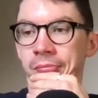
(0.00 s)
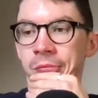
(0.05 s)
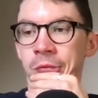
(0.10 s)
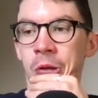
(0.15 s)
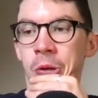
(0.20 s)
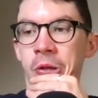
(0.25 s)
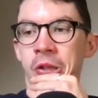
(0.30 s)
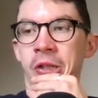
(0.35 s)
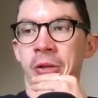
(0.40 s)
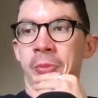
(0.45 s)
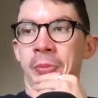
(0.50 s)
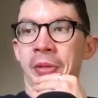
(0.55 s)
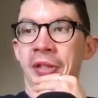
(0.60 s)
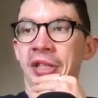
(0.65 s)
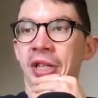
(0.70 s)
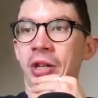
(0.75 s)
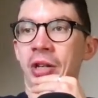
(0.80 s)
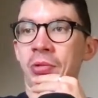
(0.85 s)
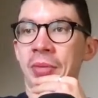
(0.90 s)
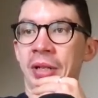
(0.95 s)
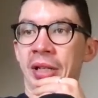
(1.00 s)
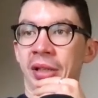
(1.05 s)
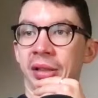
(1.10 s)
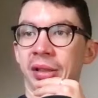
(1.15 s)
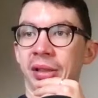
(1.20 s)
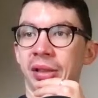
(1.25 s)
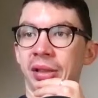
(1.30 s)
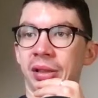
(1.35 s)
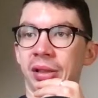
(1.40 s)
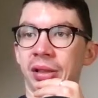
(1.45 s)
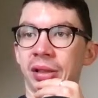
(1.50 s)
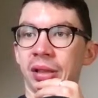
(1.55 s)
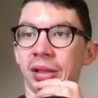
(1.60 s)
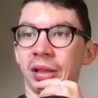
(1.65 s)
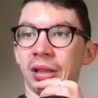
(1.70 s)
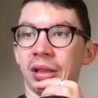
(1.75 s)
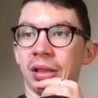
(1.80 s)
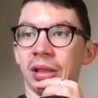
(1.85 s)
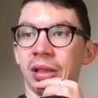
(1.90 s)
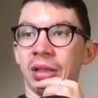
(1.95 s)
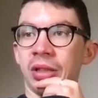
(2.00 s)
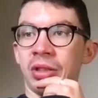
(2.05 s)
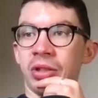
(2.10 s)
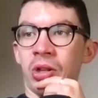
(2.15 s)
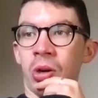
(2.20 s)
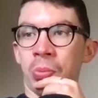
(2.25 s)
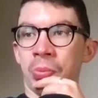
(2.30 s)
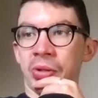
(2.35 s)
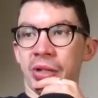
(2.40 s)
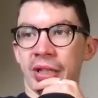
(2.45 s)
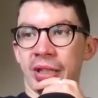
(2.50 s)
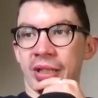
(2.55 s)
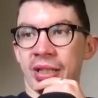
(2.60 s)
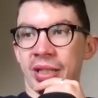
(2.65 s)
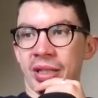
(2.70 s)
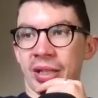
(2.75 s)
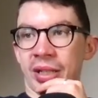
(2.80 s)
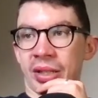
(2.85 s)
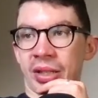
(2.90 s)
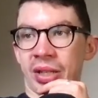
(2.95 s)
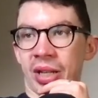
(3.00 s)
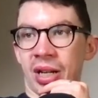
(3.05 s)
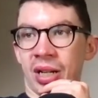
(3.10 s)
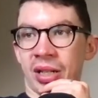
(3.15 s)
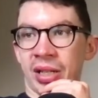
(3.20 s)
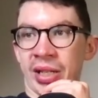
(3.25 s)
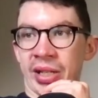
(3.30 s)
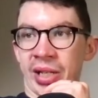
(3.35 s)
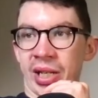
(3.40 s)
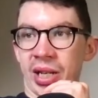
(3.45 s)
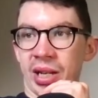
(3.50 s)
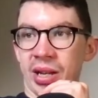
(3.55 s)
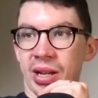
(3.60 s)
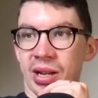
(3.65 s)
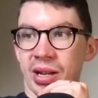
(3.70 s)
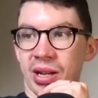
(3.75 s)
What's up with Matoma? Not predicted to start, is he?